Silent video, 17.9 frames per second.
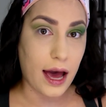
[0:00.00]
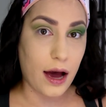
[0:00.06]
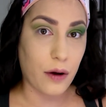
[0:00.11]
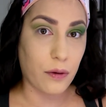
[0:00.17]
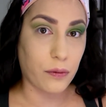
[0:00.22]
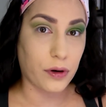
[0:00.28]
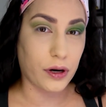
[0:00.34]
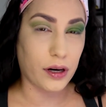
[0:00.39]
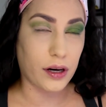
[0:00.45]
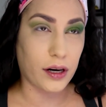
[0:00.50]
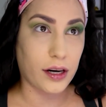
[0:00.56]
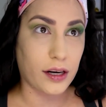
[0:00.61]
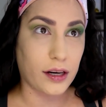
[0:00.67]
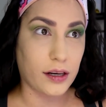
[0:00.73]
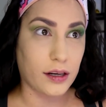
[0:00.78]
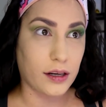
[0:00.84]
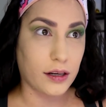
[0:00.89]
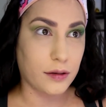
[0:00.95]

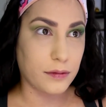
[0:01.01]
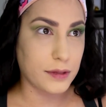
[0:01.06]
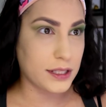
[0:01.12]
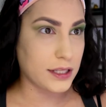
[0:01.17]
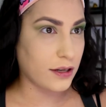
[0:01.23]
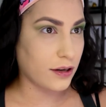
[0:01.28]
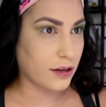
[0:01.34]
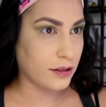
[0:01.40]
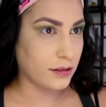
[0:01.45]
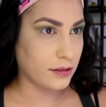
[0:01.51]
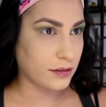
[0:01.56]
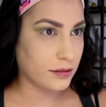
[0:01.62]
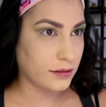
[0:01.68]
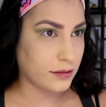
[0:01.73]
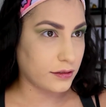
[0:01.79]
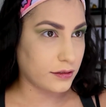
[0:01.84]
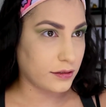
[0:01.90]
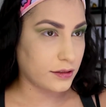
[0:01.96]
our, what's it called?
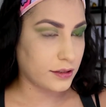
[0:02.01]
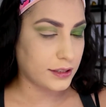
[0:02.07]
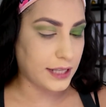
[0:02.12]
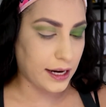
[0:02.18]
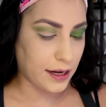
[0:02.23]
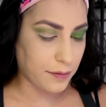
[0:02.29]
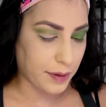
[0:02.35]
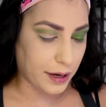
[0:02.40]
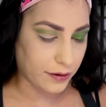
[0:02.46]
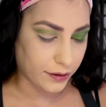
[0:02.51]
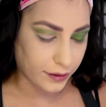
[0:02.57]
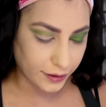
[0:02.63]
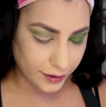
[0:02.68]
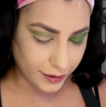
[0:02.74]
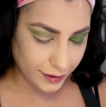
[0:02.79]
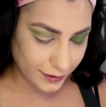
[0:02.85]
Setting powder.